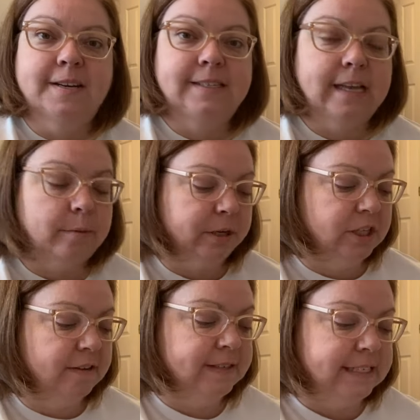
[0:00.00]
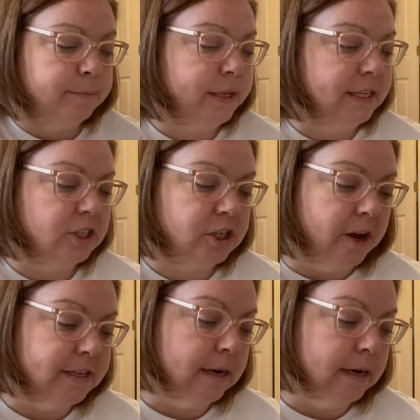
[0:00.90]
Celebration of Discipline, just talking